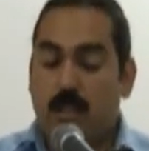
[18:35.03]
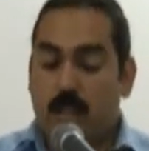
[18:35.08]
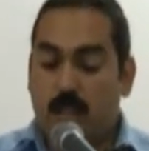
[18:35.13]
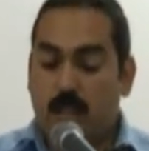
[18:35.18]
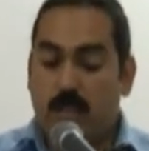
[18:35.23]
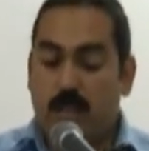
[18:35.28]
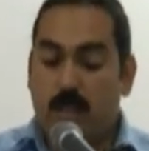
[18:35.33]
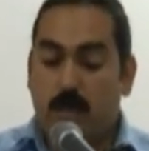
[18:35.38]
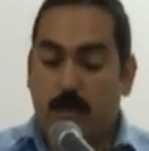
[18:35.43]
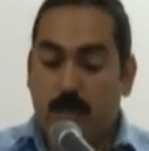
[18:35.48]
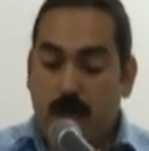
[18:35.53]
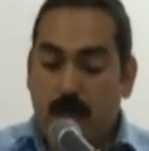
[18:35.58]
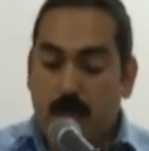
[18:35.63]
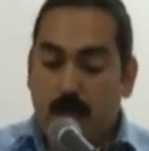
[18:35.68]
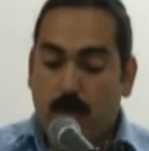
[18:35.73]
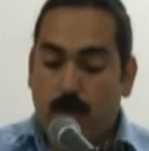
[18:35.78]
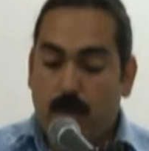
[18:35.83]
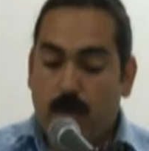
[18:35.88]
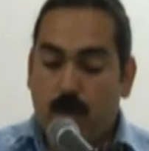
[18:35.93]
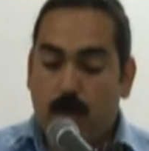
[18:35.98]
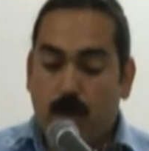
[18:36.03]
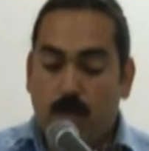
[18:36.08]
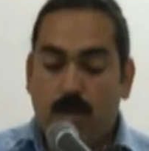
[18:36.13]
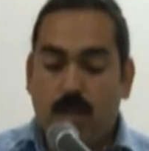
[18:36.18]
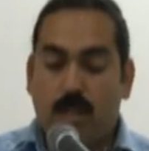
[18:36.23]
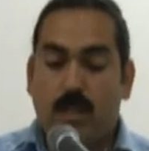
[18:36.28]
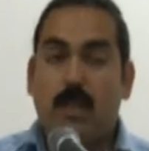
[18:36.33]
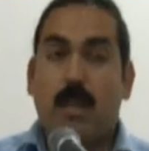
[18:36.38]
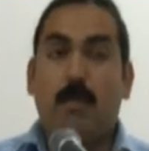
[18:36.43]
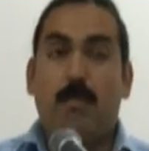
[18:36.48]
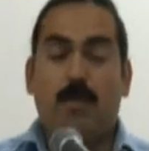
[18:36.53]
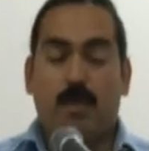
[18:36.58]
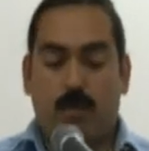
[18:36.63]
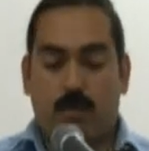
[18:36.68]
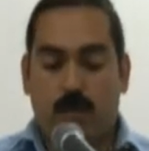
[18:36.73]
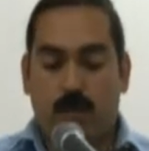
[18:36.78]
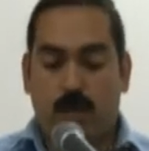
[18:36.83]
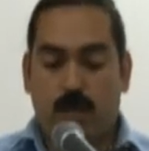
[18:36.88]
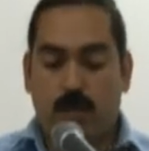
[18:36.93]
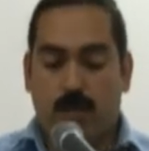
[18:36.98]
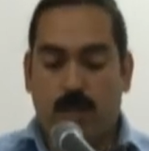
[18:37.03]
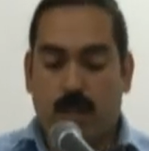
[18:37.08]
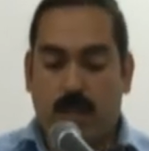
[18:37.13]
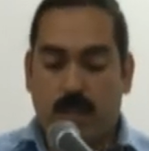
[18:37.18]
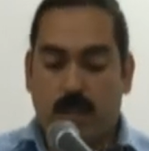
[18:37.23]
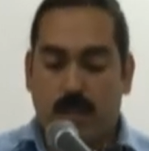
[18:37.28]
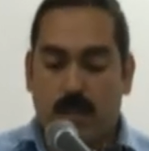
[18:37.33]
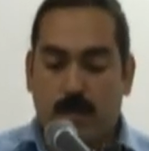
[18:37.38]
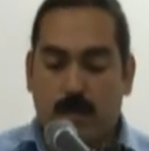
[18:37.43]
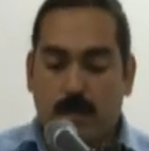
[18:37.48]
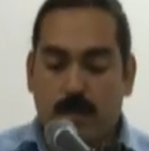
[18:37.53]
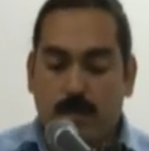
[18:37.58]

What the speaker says: it's the people in motion that bring real change.